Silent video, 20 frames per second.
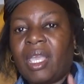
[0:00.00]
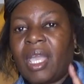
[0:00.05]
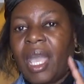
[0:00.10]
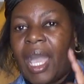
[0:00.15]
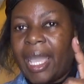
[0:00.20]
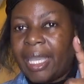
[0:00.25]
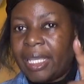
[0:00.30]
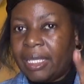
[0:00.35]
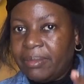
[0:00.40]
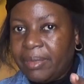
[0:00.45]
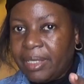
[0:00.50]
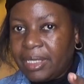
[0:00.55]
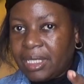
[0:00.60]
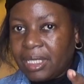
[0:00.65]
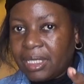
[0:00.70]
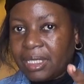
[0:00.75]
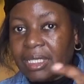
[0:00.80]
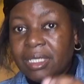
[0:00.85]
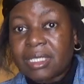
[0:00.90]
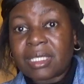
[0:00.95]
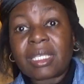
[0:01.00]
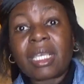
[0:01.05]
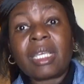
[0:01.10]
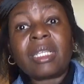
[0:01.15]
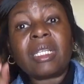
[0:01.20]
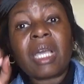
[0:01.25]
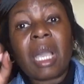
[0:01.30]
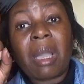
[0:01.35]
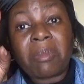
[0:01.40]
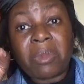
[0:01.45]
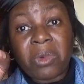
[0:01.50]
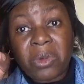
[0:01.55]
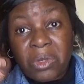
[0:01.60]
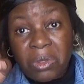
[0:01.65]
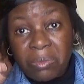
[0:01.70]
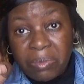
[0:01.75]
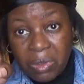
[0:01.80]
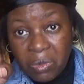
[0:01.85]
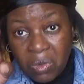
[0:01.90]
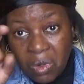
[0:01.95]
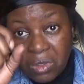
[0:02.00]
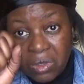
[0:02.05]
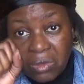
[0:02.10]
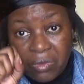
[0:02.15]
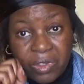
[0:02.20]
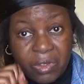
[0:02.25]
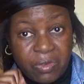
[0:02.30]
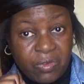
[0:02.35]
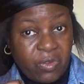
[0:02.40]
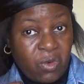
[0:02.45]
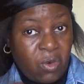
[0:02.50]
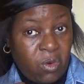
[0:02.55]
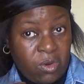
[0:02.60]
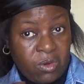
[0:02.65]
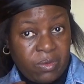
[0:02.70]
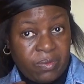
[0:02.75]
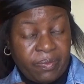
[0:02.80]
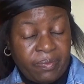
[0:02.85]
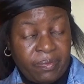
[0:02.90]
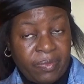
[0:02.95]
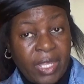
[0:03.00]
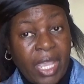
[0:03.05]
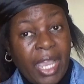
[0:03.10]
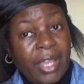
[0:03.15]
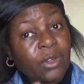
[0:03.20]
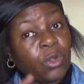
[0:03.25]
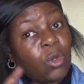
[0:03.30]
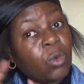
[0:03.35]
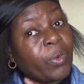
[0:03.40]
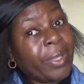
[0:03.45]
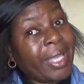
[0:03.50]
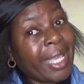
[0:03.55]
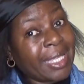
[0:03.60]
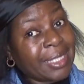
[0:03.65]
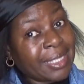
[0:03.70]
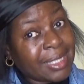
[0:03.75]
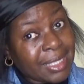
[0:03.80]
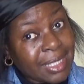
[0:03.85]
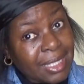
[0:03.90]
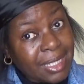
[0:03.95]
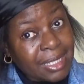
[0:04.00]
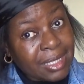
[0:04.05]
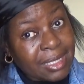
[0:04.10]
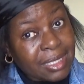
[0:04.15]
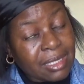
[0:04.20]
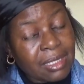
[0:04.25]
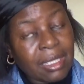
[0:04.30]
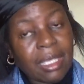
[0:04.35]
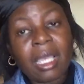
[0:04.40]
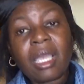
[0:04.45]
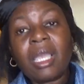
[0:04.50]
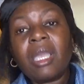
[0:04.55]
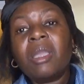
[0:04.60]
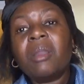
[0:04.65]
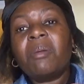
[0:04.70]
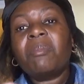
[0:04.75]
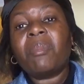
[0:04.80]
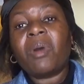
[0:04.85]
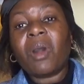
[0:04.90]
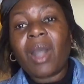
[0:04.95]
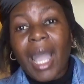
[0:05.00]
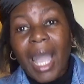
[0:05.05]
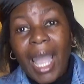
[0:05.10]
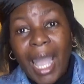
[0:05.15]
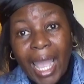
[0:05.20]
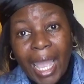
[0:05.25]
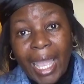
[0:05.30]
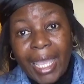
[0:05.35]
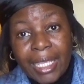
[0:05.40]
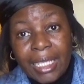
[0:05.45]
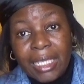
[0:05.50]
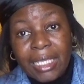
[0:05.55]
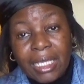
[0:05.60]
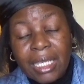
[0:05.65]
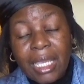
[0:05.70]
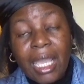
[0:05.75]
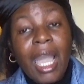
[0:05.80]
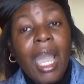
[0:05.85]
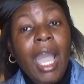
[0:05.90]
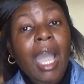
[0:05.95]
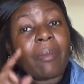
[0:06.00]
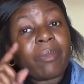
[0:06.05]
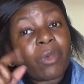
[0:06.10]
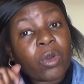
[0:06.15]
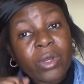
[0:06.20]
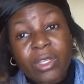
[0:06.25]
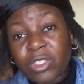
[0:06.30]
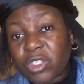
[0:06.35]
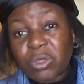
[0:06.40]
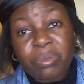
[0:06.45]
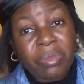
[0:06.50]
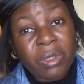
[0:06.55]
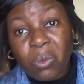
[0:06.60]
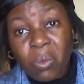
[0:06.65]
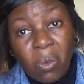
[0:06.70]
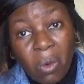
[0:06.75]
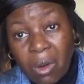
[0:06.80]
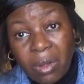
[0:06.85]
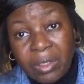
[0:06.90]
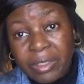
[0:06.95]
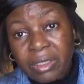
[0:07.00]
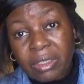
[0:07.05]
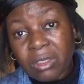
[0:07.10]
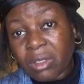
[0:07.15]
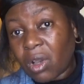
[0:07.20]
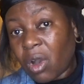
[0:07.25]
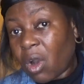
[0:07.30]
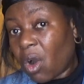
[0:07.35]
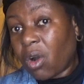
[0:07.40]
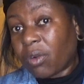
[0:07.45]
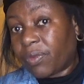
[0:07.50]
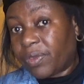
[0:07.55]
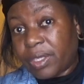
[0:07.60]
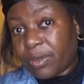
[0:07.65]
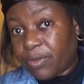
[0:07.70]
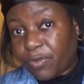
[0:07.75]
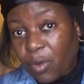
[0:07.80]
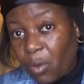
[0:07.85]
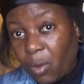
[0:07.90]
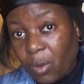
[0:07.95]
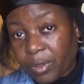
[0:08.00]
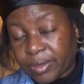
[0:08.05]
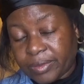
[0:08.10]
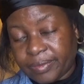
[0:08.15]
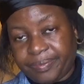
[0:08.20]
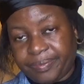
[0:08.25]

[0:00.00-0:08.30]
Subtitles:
I immediately said, I'm going to be one of the four. I know we are six, but I am going to be one of the four.